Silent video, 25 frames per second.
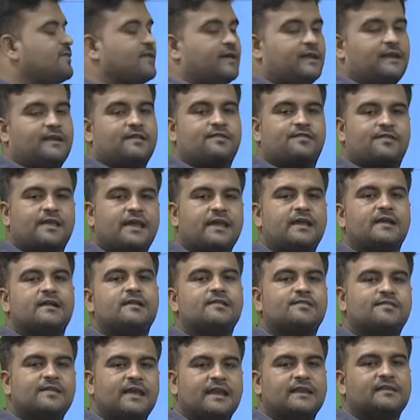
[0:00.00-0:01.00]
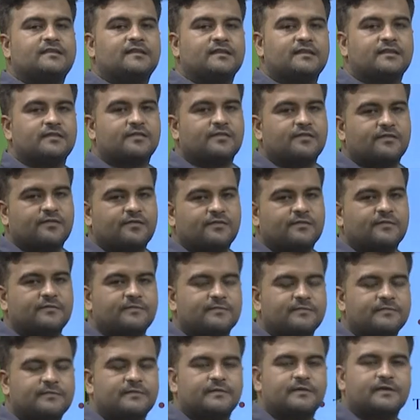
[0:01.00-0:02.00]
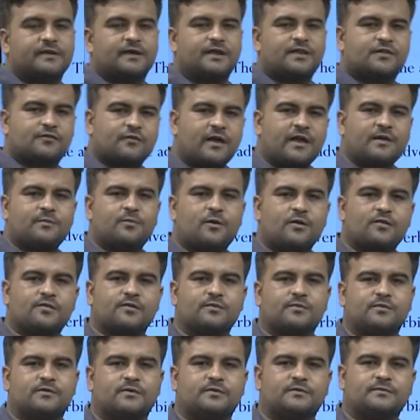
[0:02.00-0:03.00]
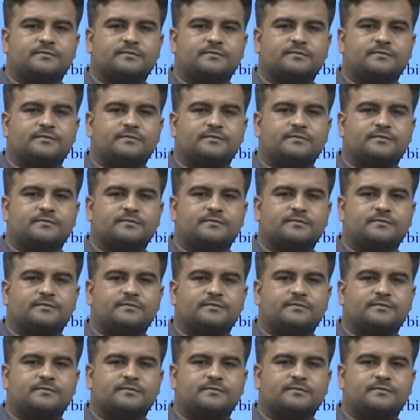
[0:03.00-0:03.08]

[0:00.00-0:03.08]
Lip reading: in a single sentence. It is quite possible.